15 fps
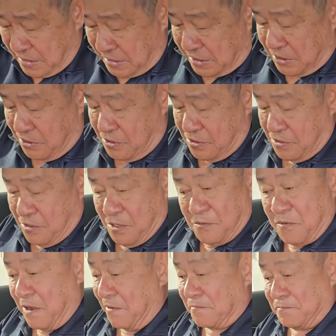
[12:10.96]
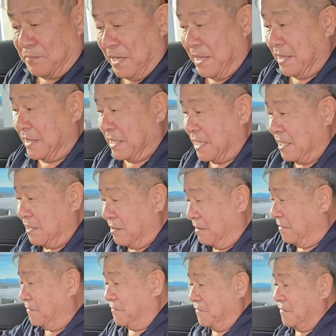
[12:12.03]
So you have plenty
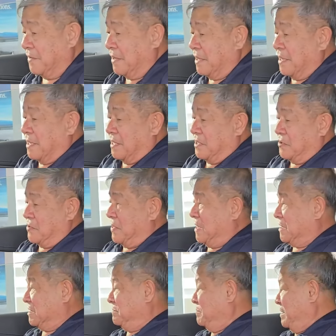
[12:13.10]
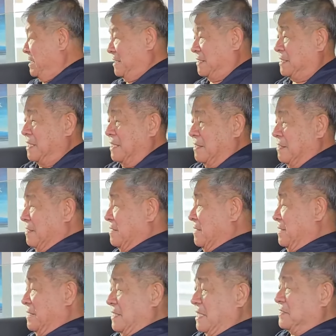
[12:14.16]
of USBs,
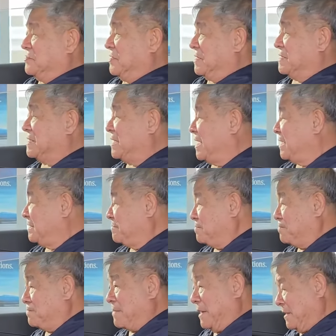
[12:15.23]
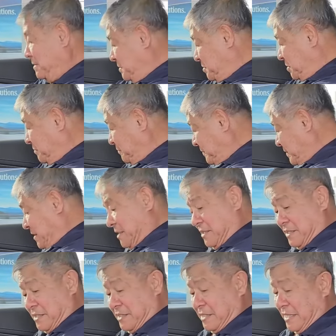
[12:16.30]
electric start, pedal
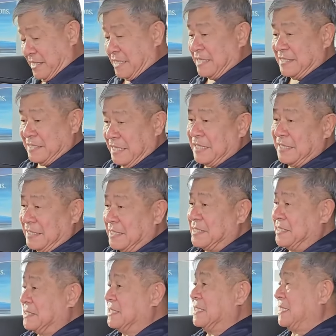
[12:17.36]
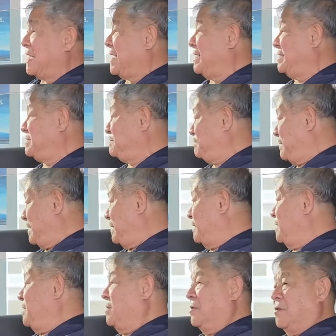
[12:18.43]
shifters, and I think this is the nine-speed
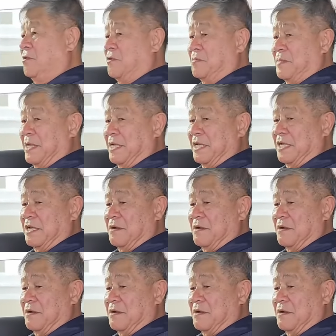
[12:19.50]
automatic